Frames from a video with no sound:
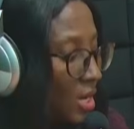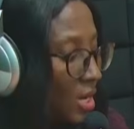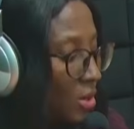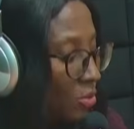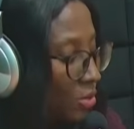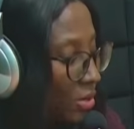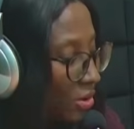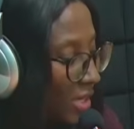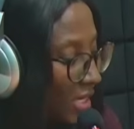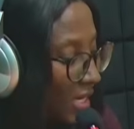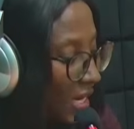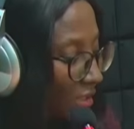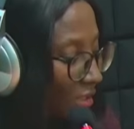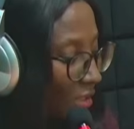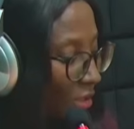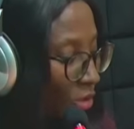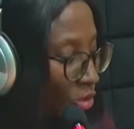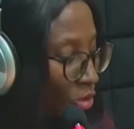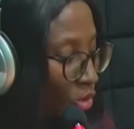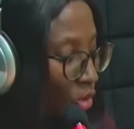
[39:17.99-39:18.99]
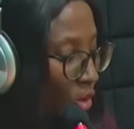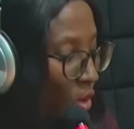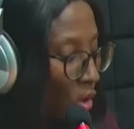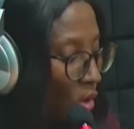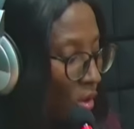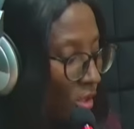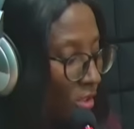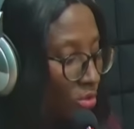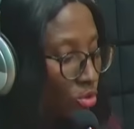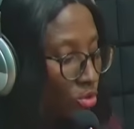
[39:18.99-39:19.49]
We already get the
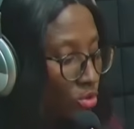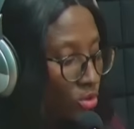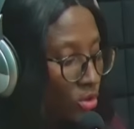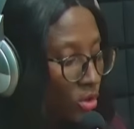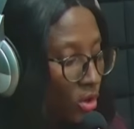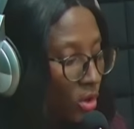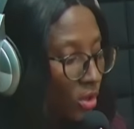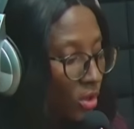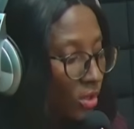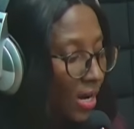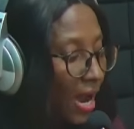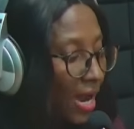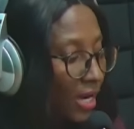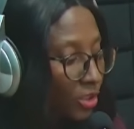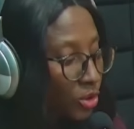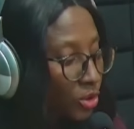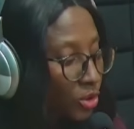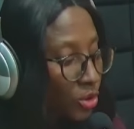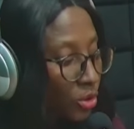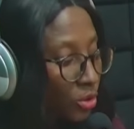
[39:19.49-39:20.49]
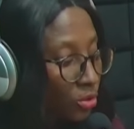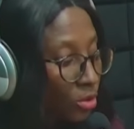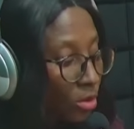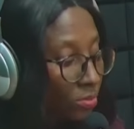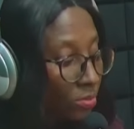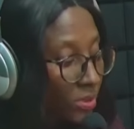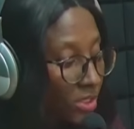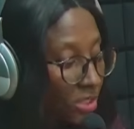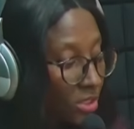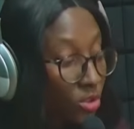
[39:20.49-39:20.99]
Joint Union Action
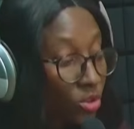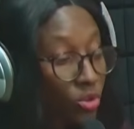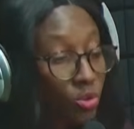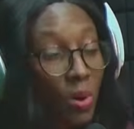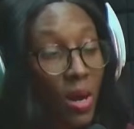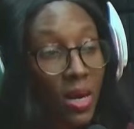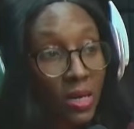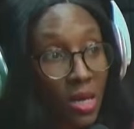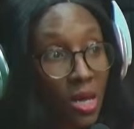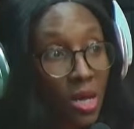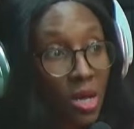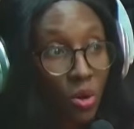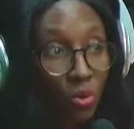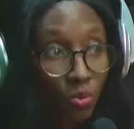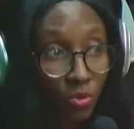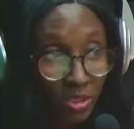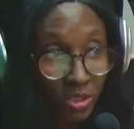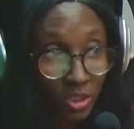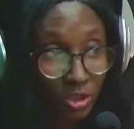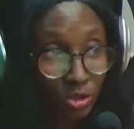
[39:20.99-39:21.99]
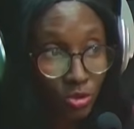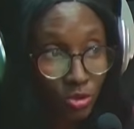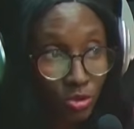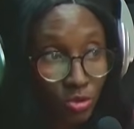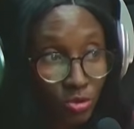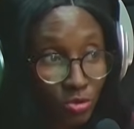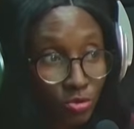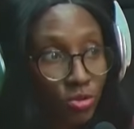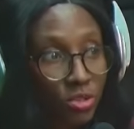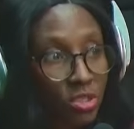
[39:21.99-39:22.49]
Committee, JUAC, where they
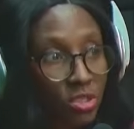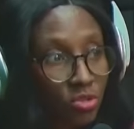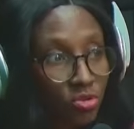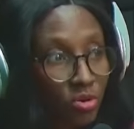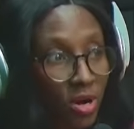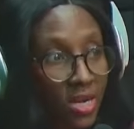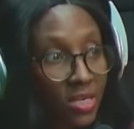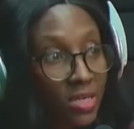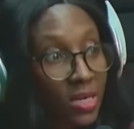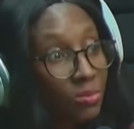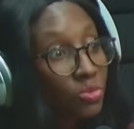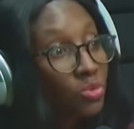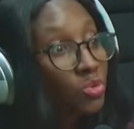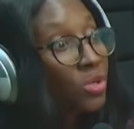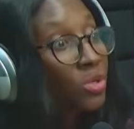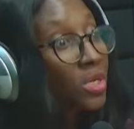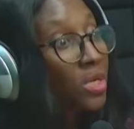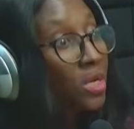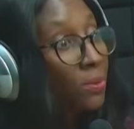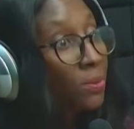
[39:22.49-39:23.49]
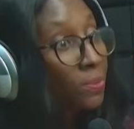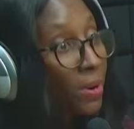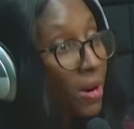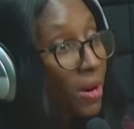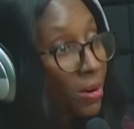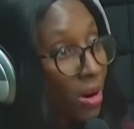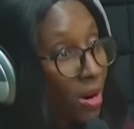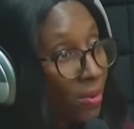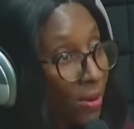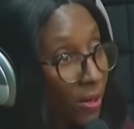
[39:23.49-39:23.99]
do the strike. Them today they
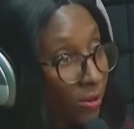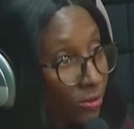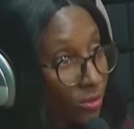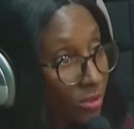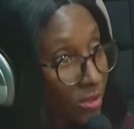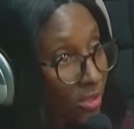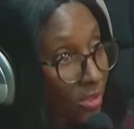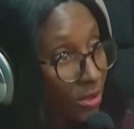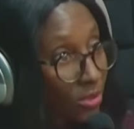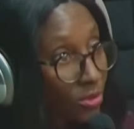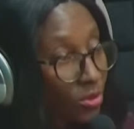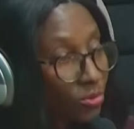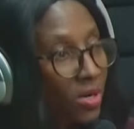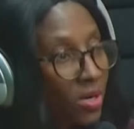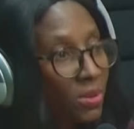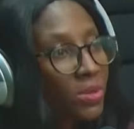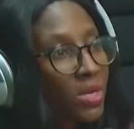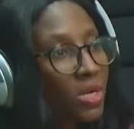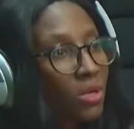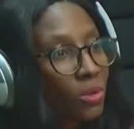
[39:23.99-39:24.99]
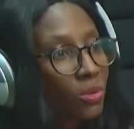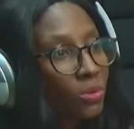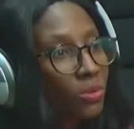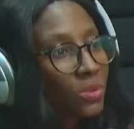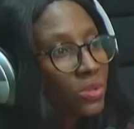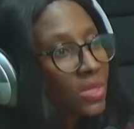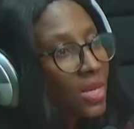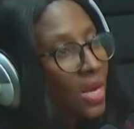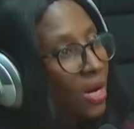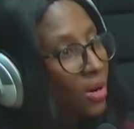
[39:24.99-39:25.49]
para about secretariat being
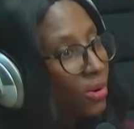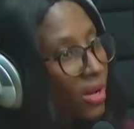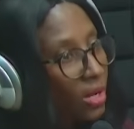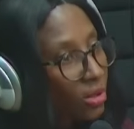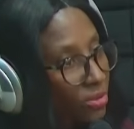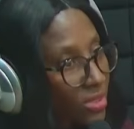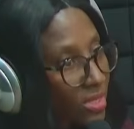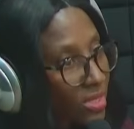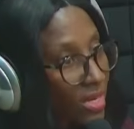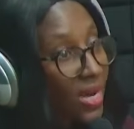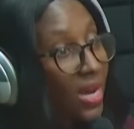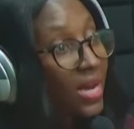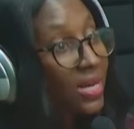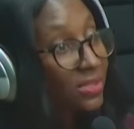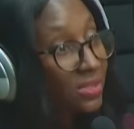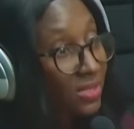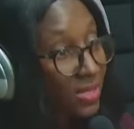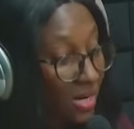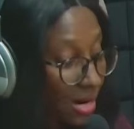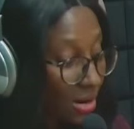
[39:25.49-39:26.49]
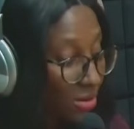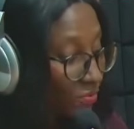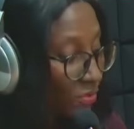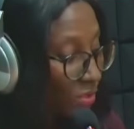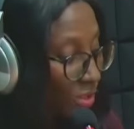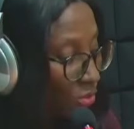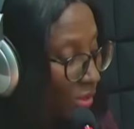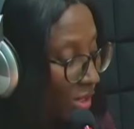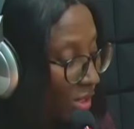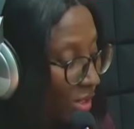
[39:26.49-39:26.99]
closed down, healthcare, and still carry
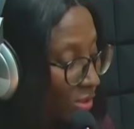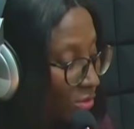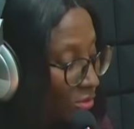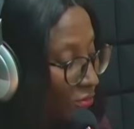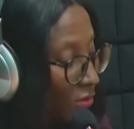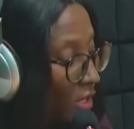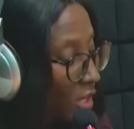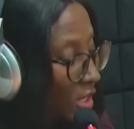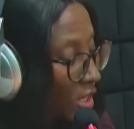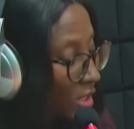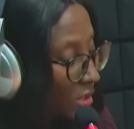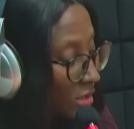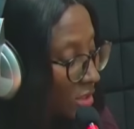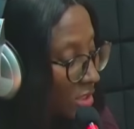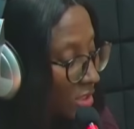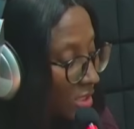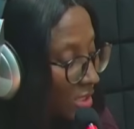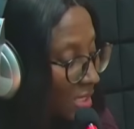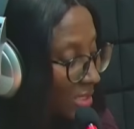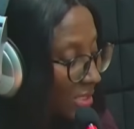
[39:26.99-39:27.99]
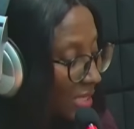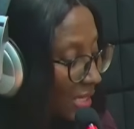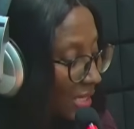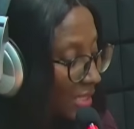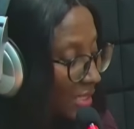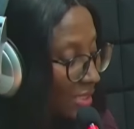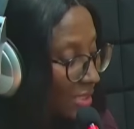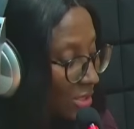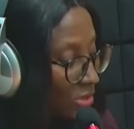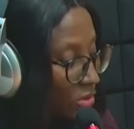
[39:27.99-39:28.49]
even the one of teachers. Like
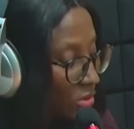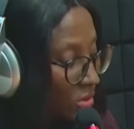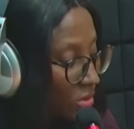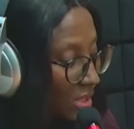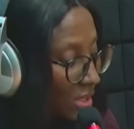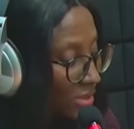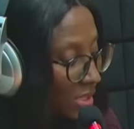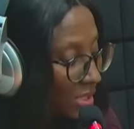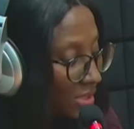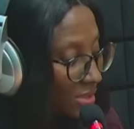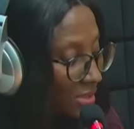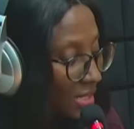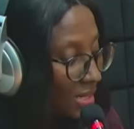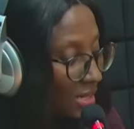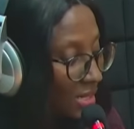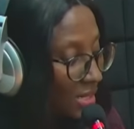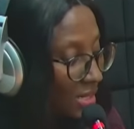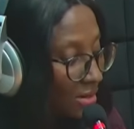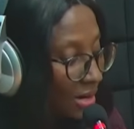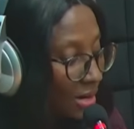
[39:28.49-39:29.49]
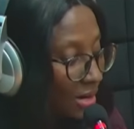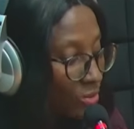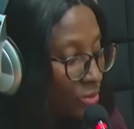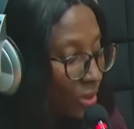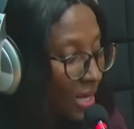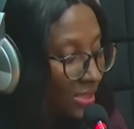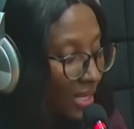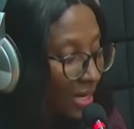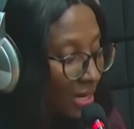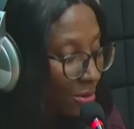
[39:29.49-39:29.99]
in their talk now, they say
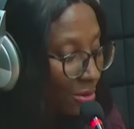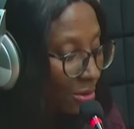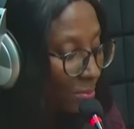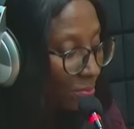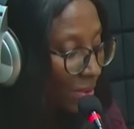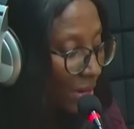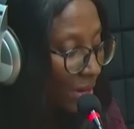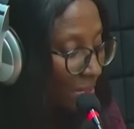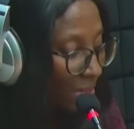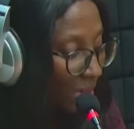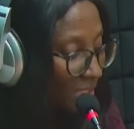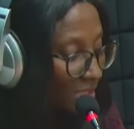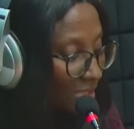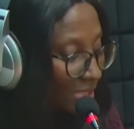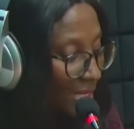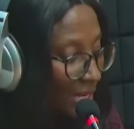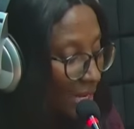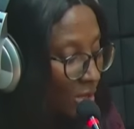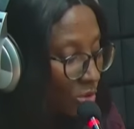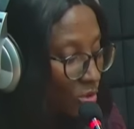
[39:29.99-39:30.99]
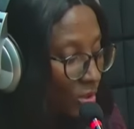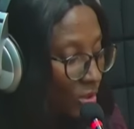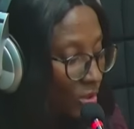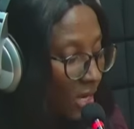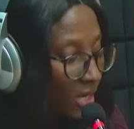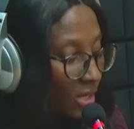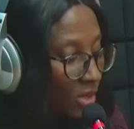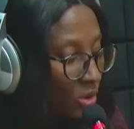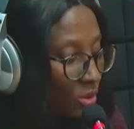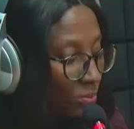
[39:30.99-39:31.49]
irregular salary payments, you
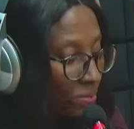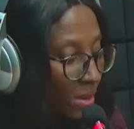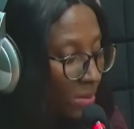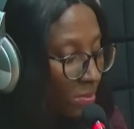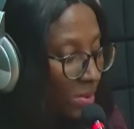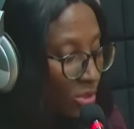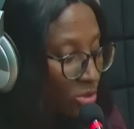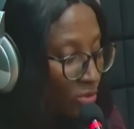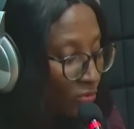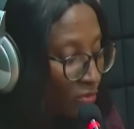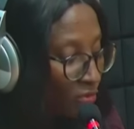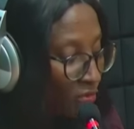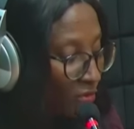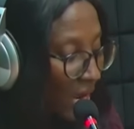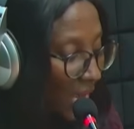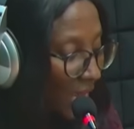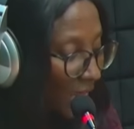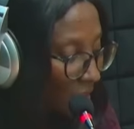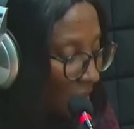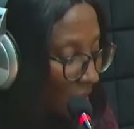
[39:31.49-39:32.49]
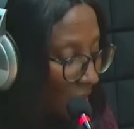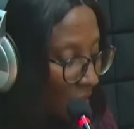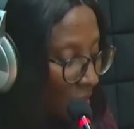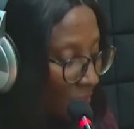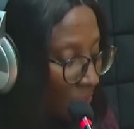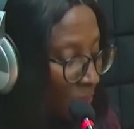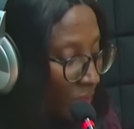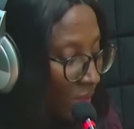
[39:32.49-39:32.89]
get non-payment of overhead.